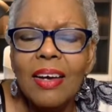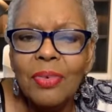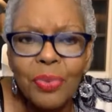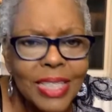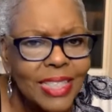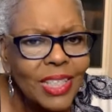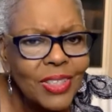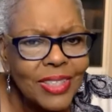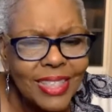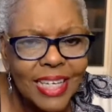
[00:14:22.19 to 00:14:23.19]

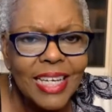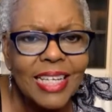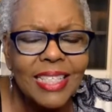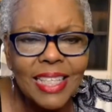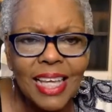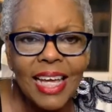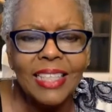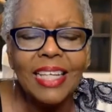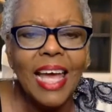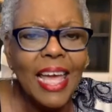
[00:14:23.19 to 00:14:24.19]
research says
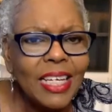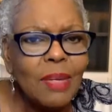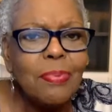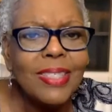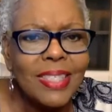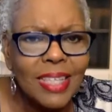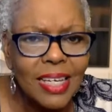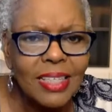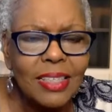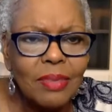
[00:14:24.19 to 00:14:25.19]
that
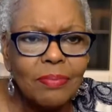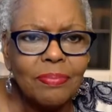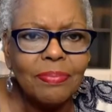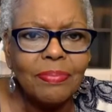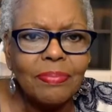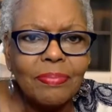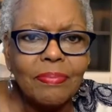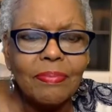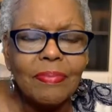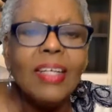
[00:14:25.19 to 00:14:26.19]
80%
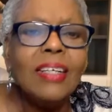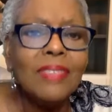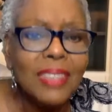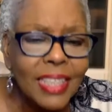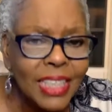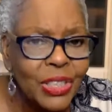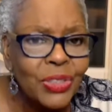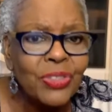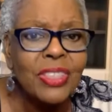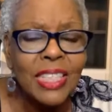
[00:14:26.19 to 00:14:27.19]
of the
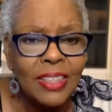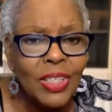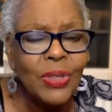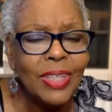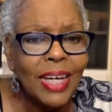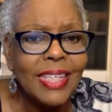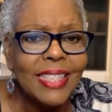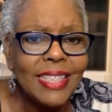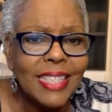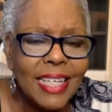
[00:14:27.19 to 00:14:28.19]
teachers in the United
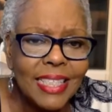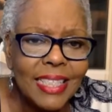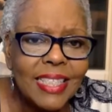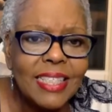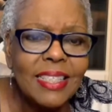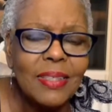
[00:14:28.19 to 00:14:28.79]
States